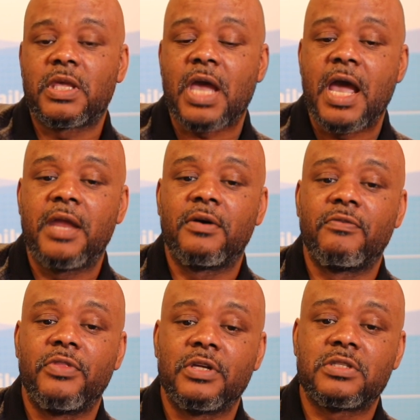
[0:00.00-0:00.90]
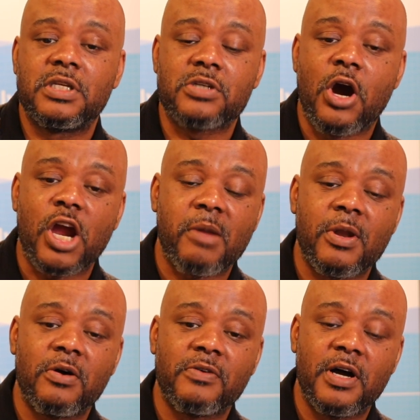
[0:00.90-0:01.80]
kind of the, this
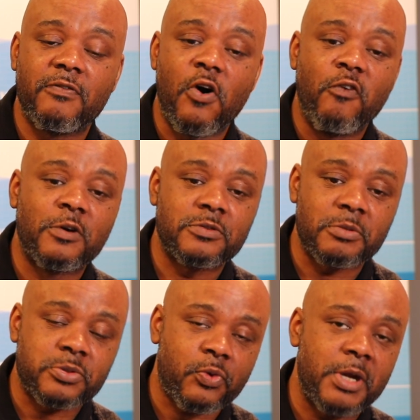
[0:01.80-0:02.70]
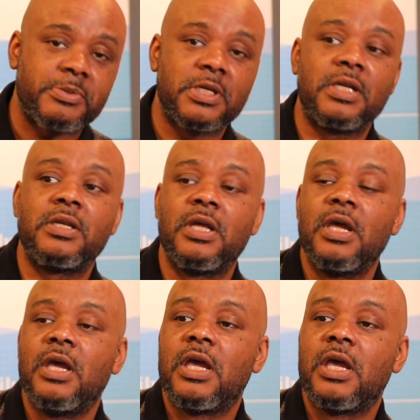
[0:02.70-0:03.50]
argument of, of oversubscription